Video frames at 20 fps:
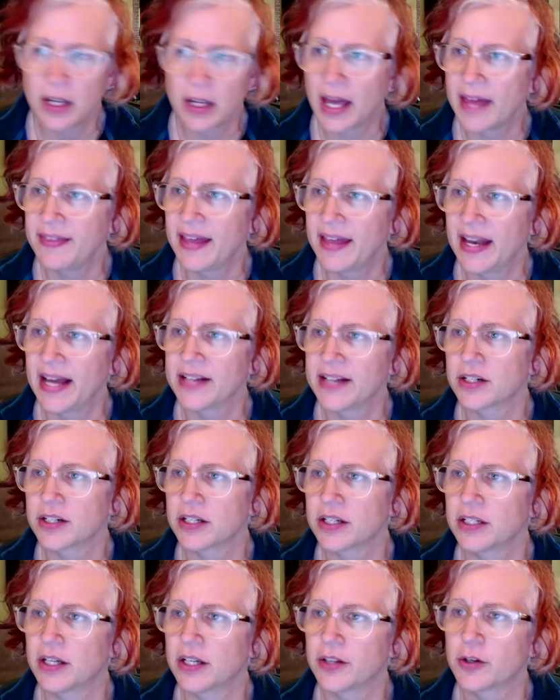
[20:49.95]
And then I took
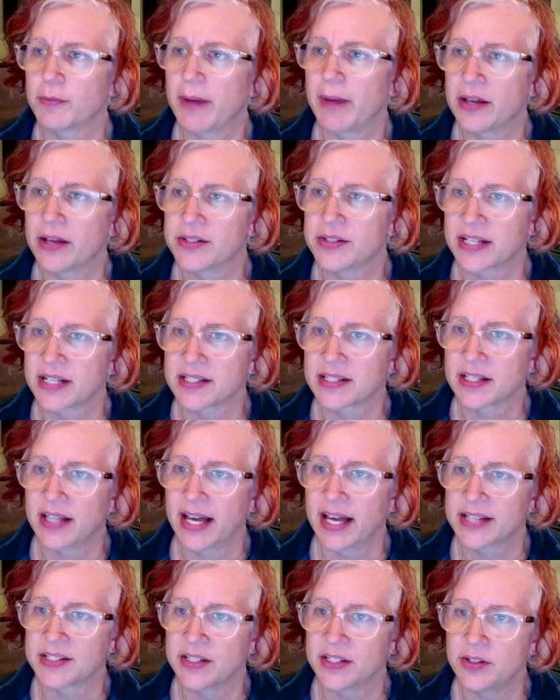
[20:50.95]
another biostats
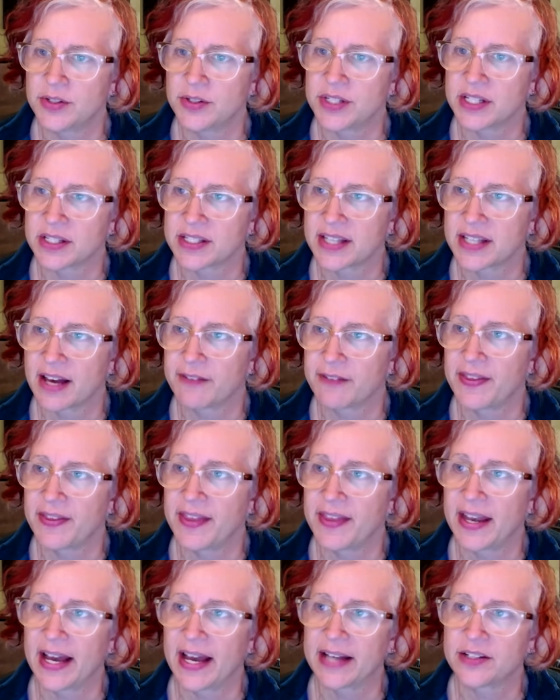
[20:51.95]
class at UCSF. And
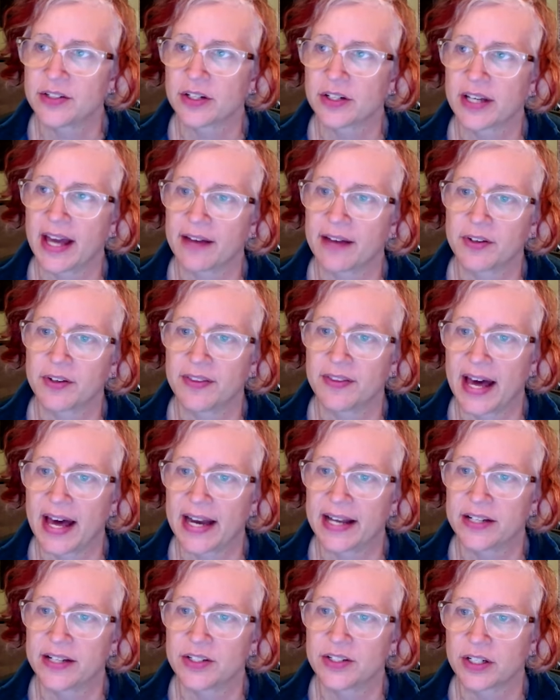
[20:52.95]
then I took, after that,
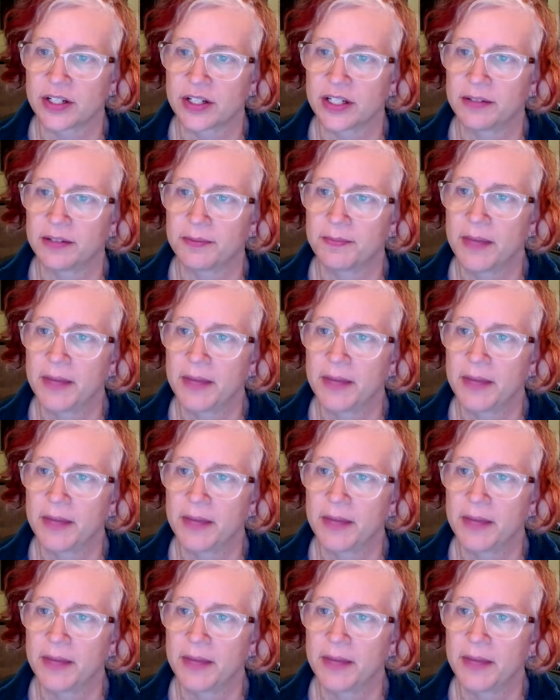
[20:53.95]
I took a,